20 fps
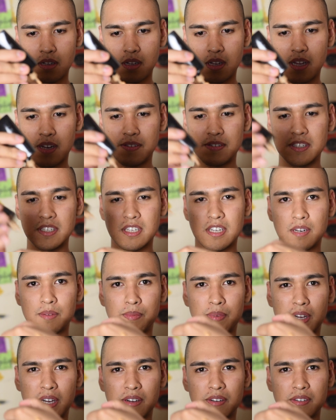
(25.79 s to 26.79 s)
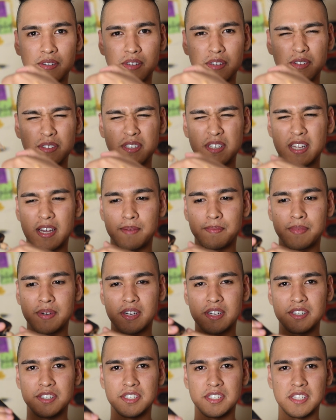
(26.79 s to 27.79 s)
I'm just going to about use that
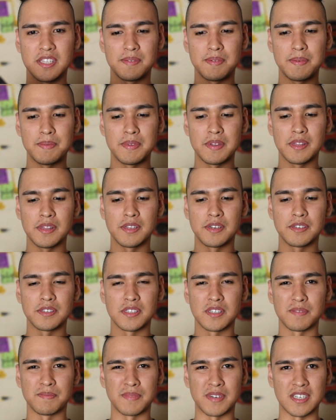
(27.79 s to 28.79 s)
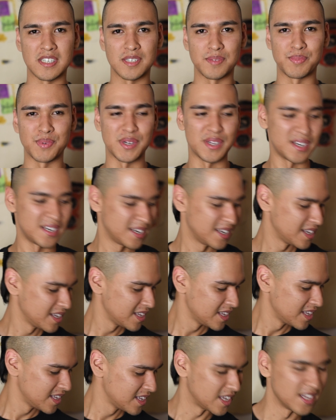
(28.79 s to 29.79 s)
much. That might be a little too much, but
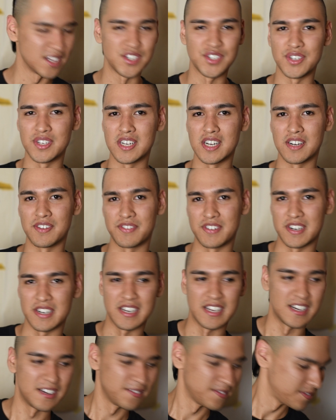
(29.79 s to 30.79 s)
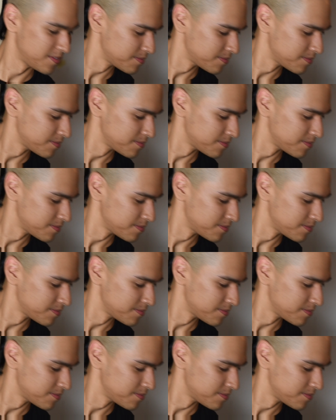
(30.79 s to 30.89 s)
it should cover enough.